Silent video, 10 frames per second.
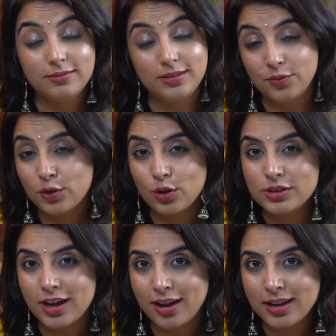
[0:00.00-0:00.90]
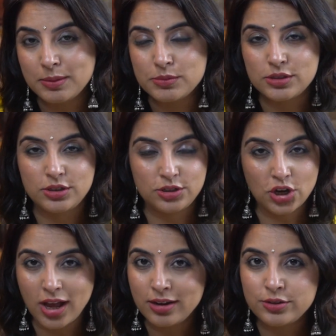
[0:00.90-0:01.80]
difficult times,
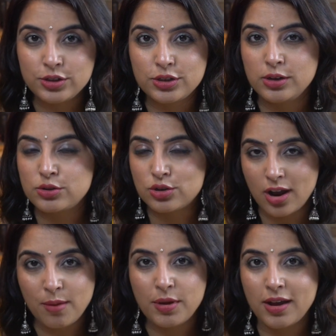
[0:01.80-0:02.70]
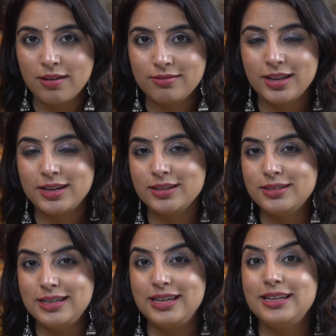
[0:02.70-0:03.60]
challenges, and trauma that
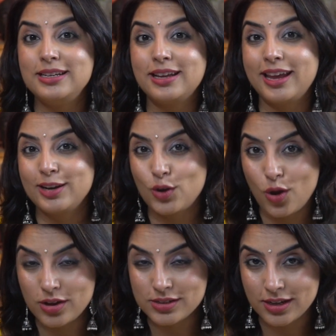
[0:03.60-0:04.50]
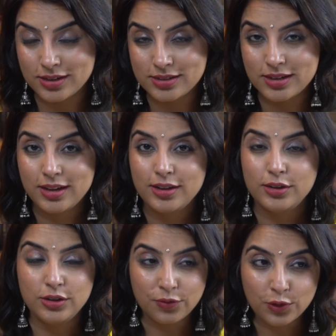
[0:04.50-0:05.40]
indeed can cause us
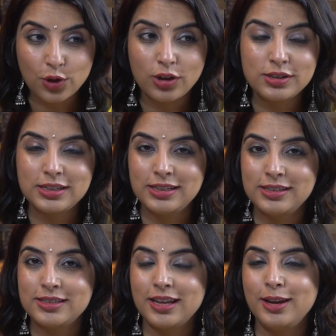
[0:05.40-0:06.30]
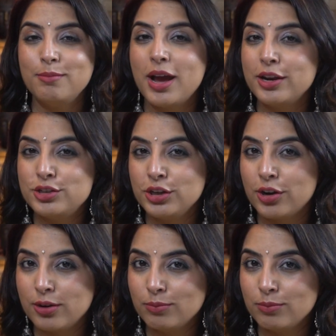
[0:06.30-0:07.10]
difficulties in managing our